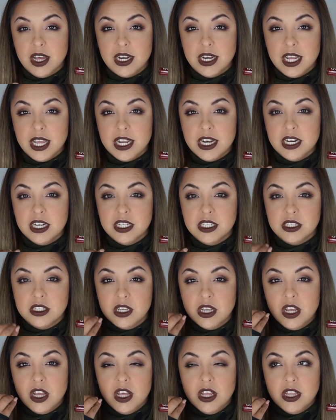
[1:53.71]
and it is,
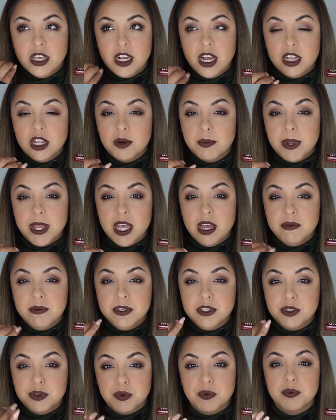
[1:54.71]
the color payoff
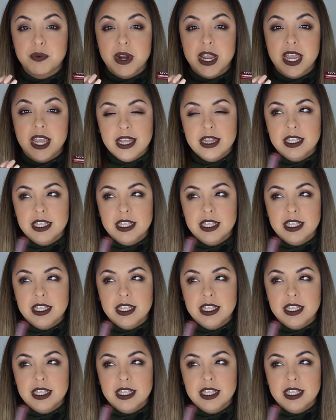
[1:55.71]
is great.